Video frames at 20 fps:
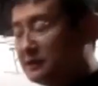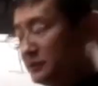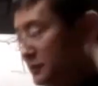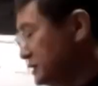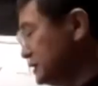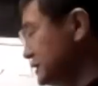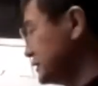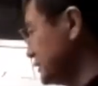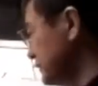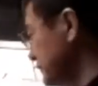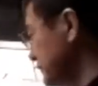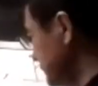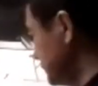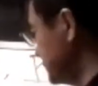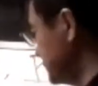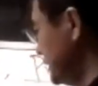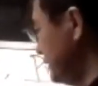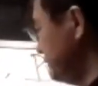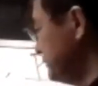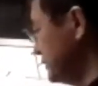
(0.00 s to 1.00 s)
You need to confirm,
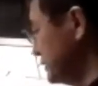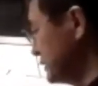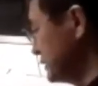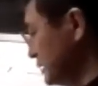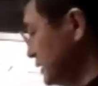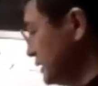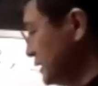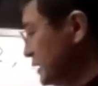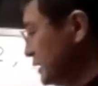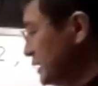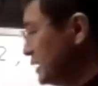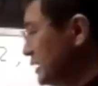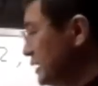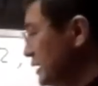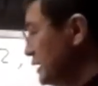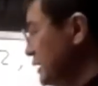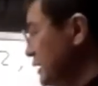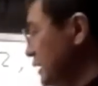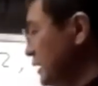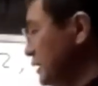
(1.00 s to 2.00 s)
definitely.
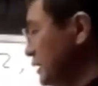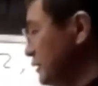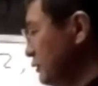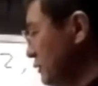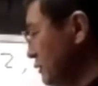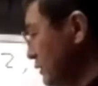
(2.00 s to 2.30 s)
And